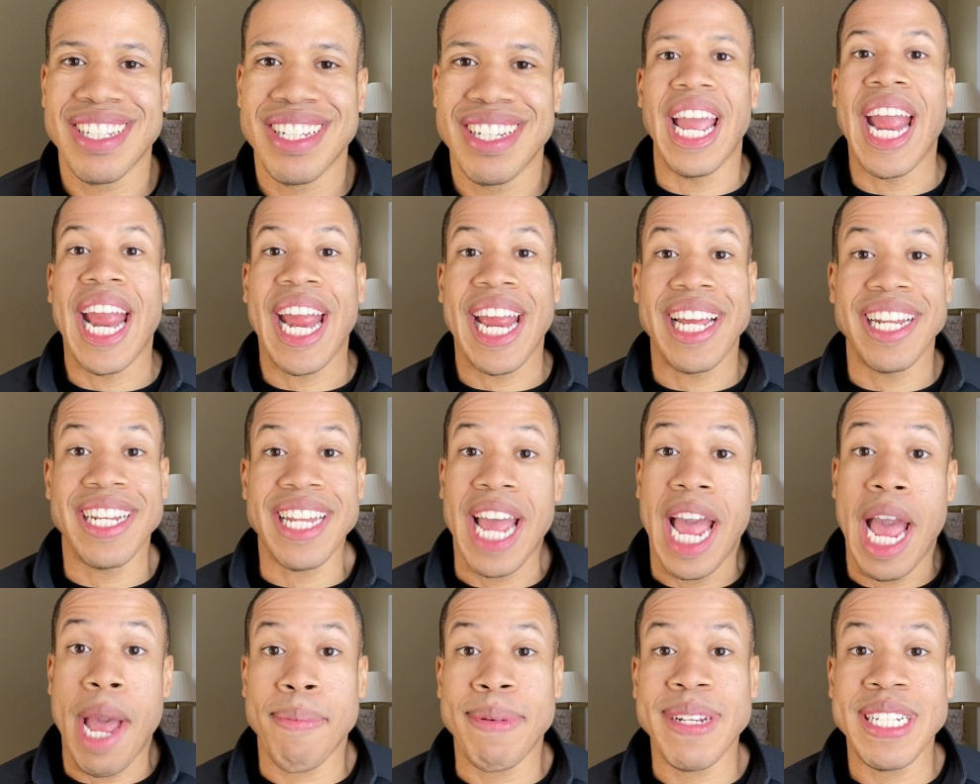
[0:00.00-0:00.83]
And
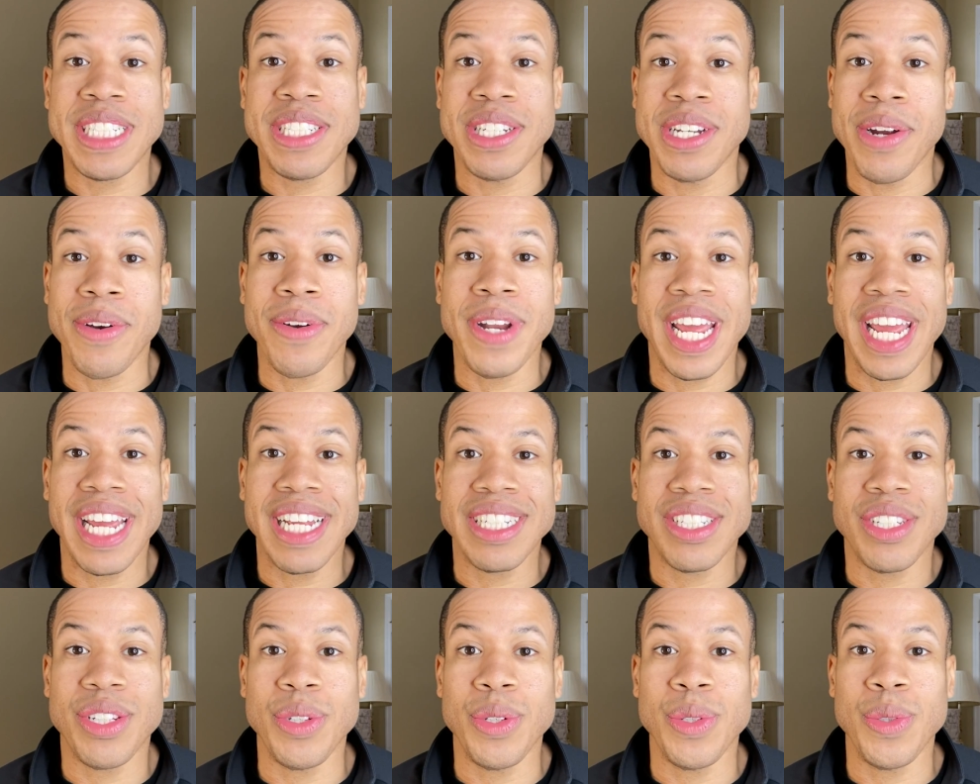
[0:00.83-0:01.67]
happy snow day
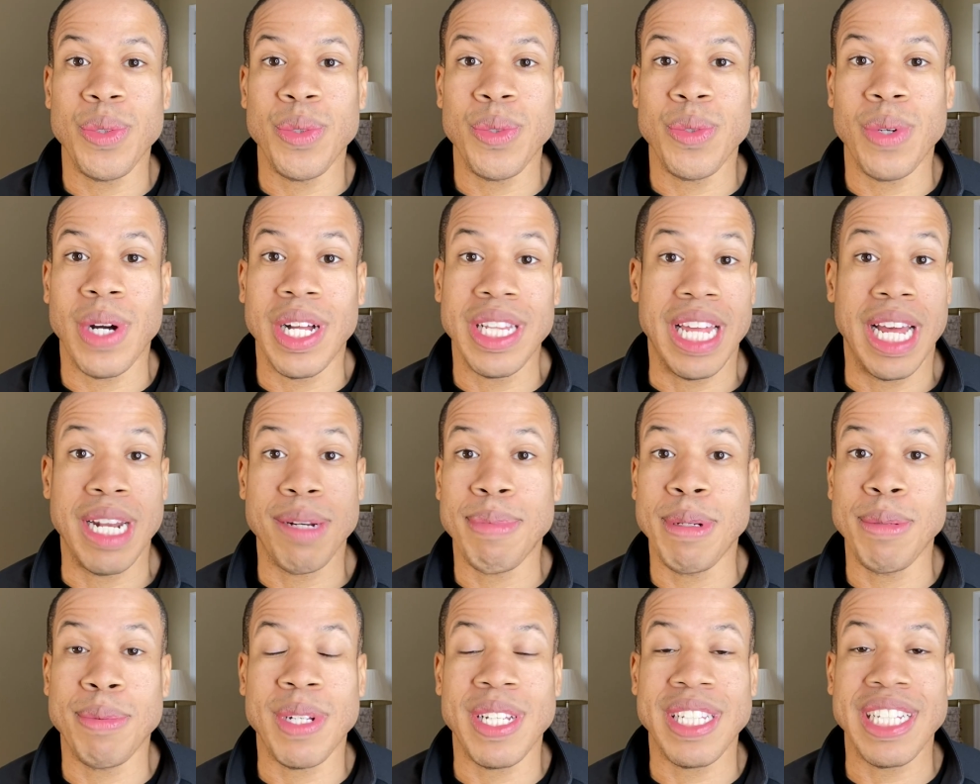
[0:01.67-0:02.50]
to a lot of
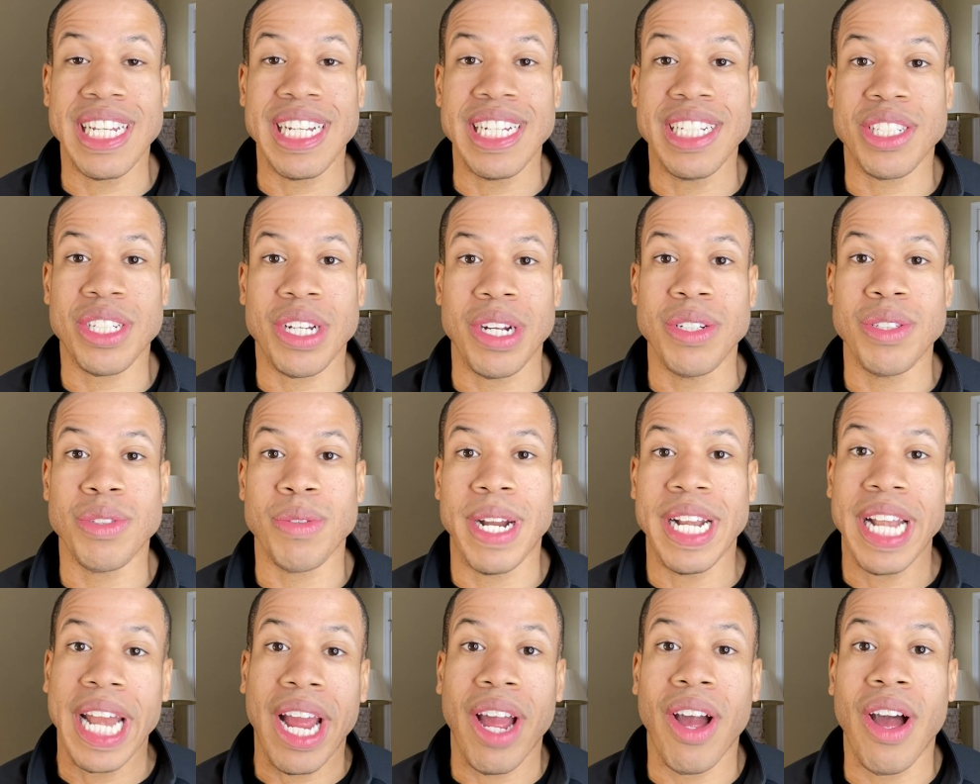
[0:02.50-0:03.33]
people on the East Coast right
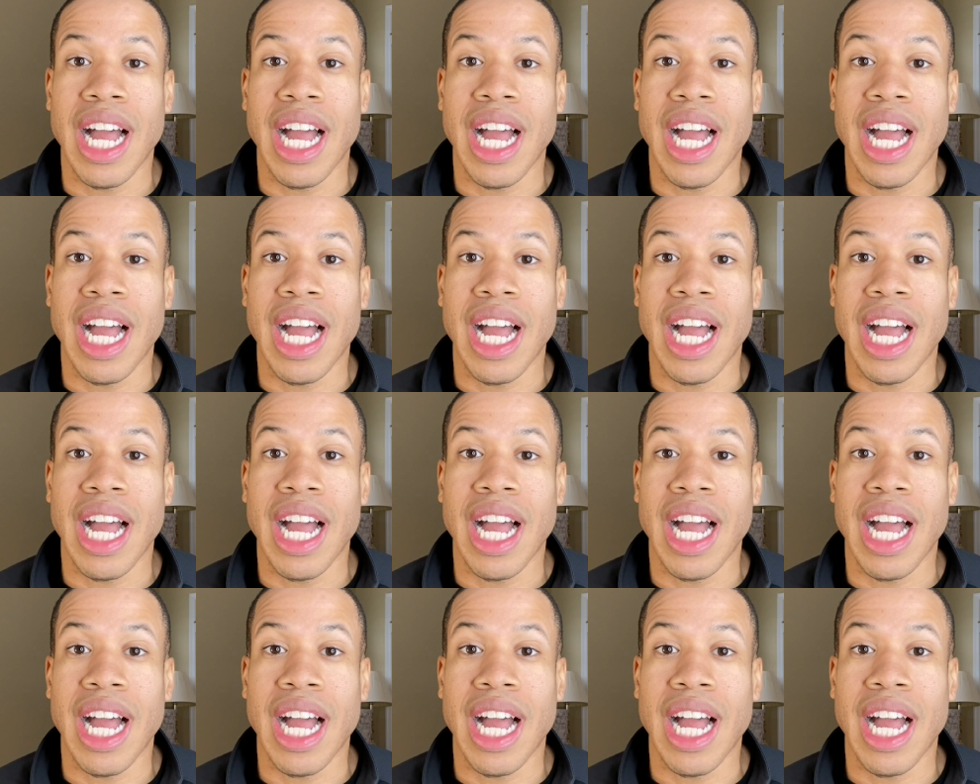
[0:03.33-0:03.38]
now.